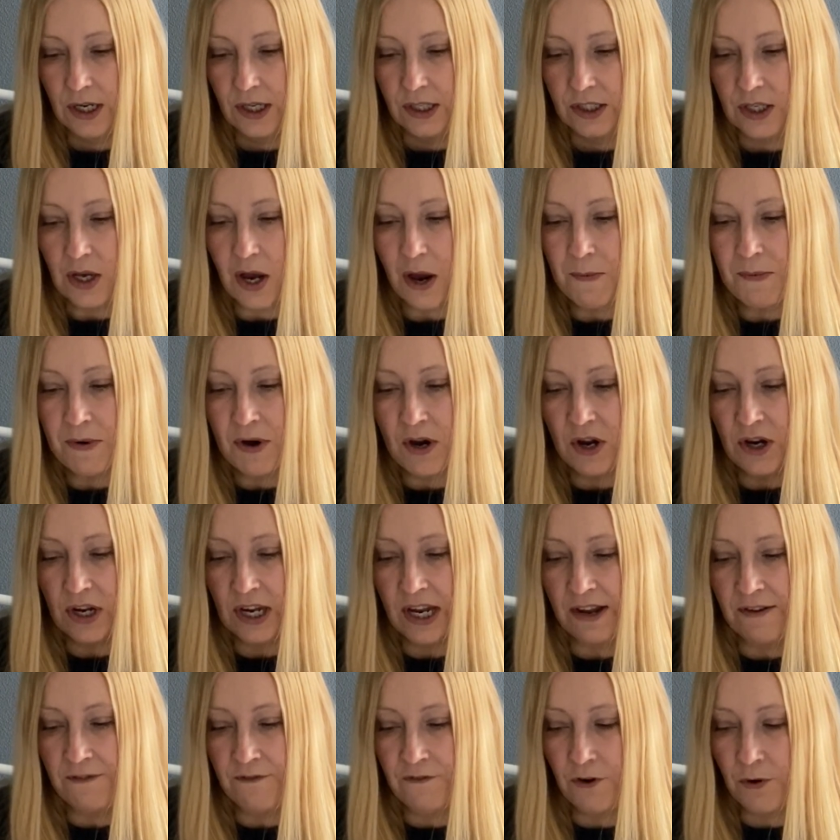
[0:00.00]
So I'm
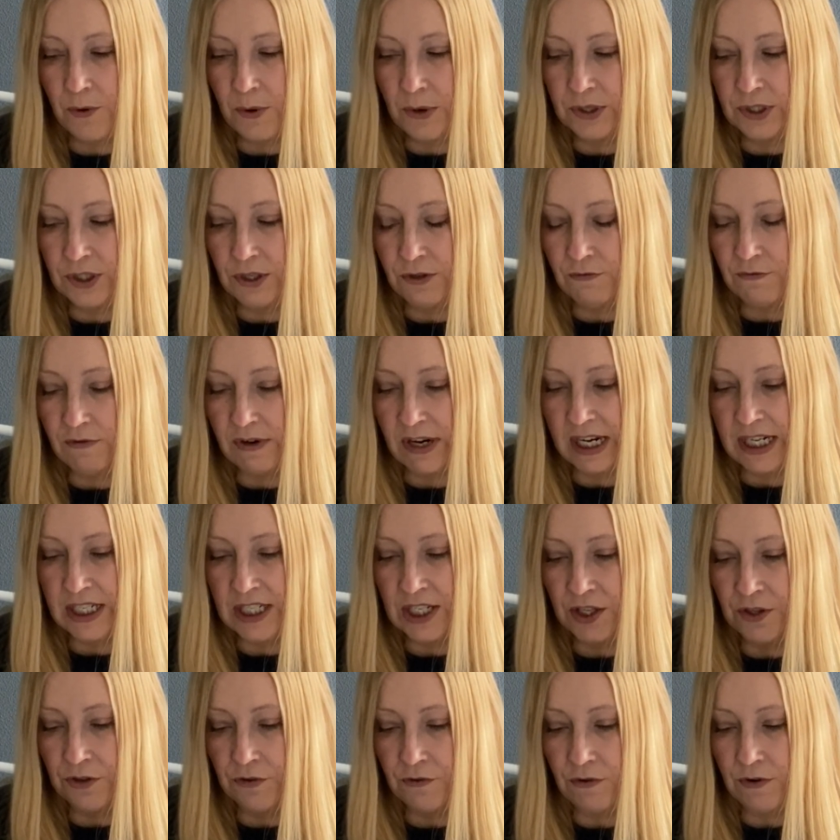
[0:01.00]
looking forward to
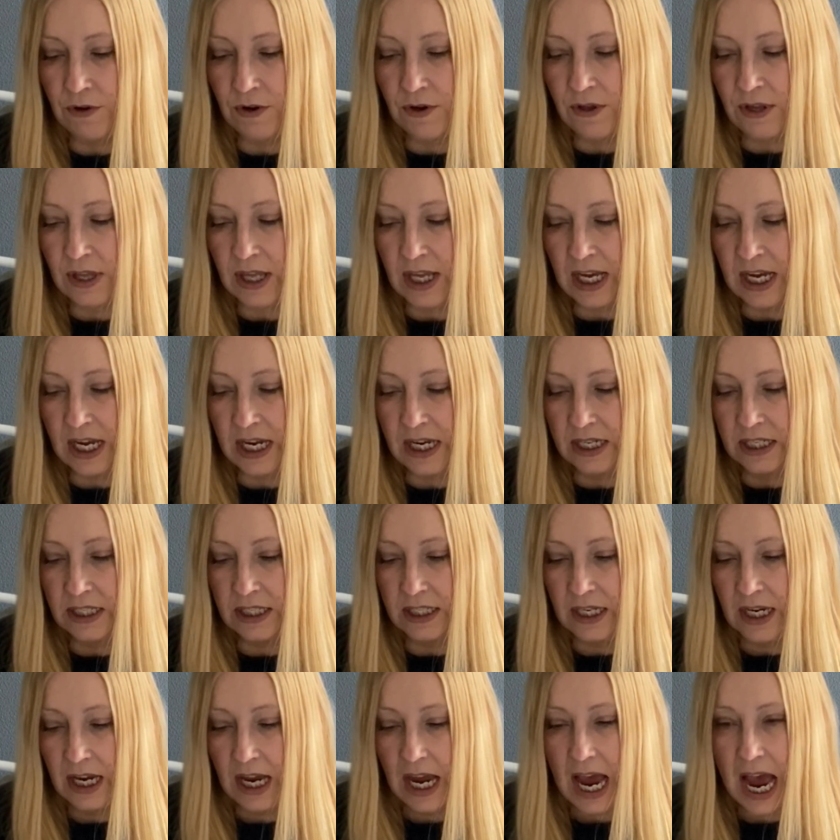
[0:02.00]
reading through these
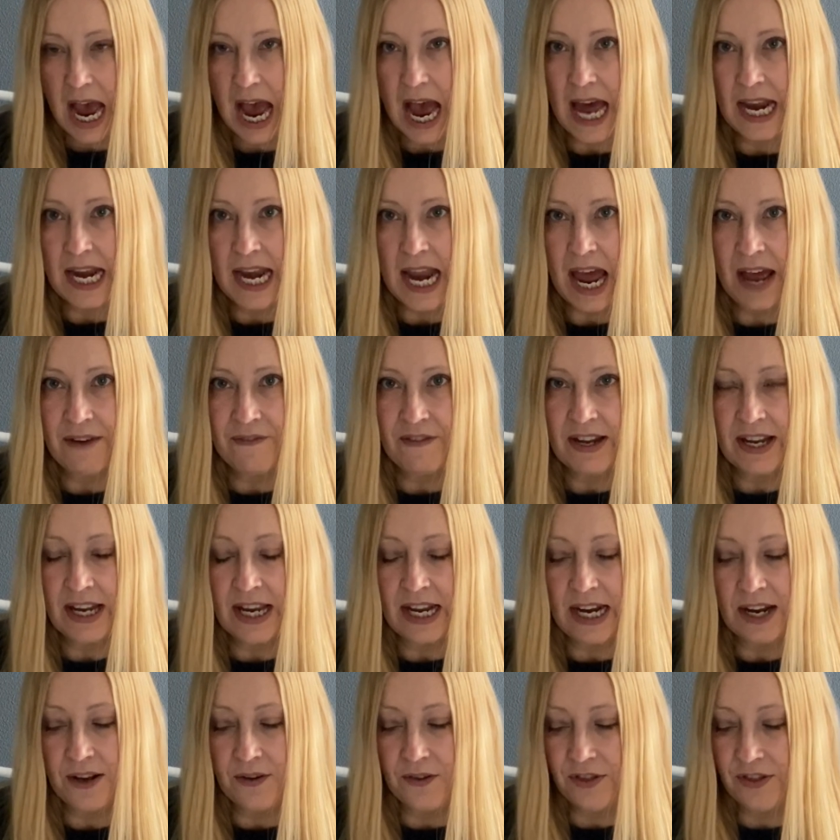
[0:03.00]
and having a
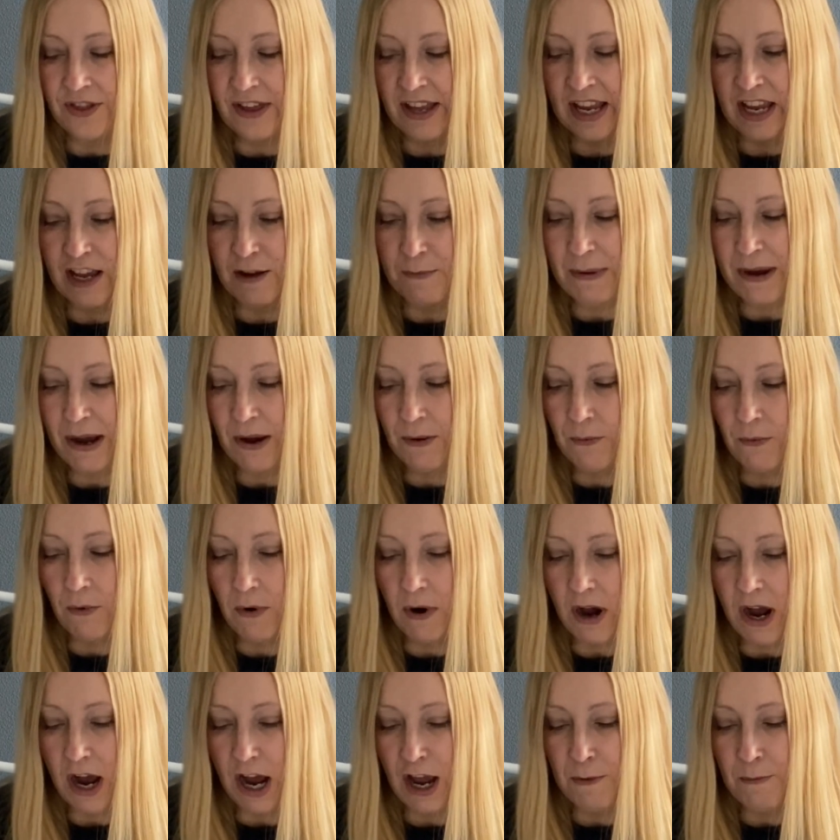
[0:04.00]
little think about
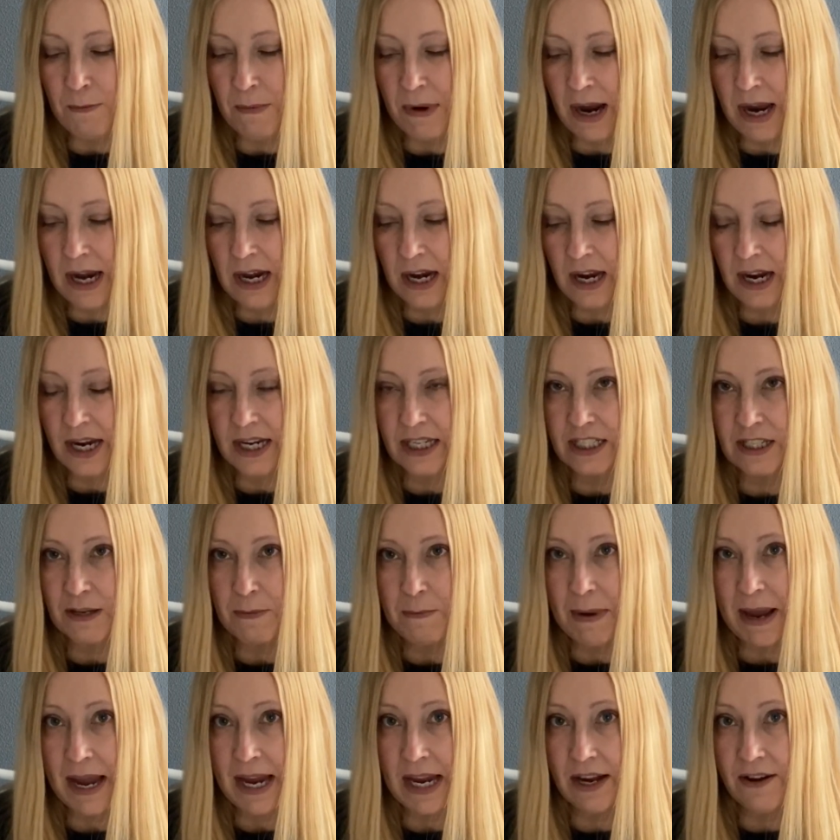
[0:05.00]
what I might like to
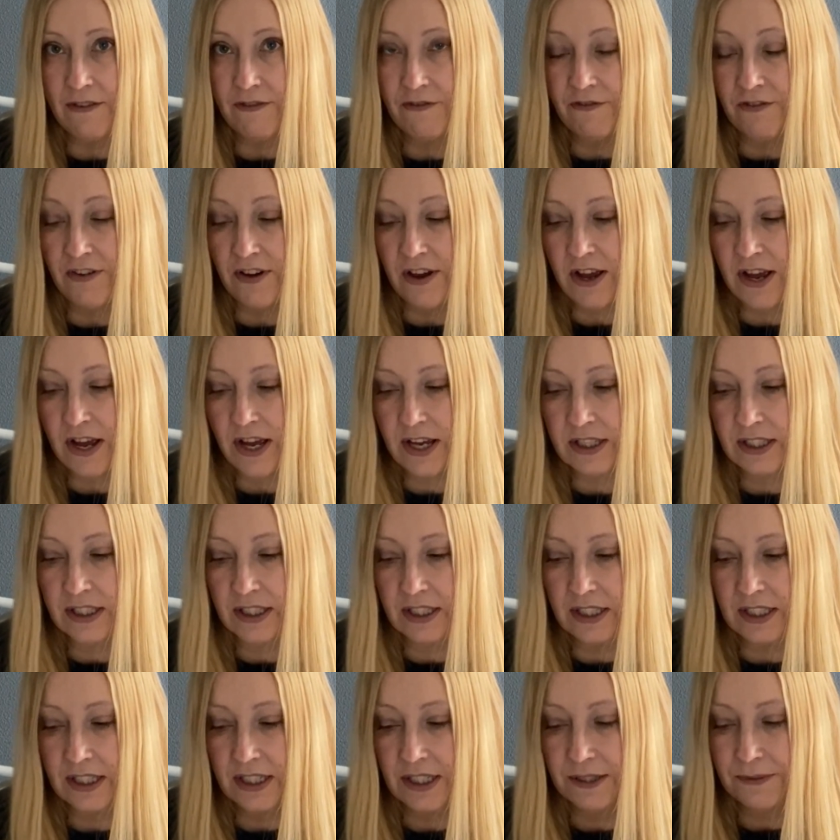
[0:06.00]
make
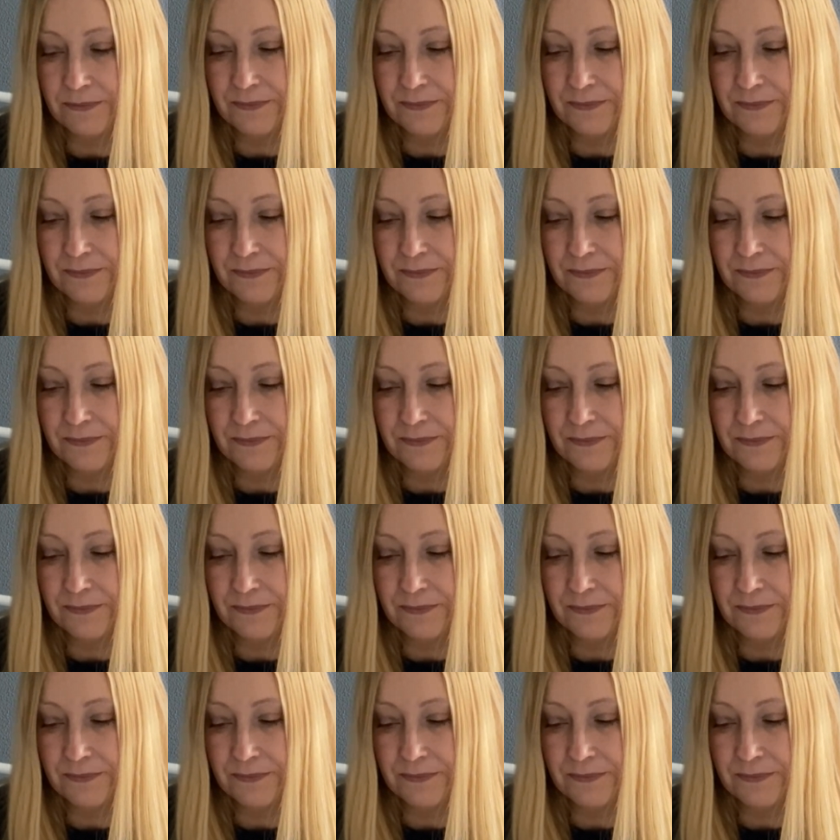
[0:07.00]
first.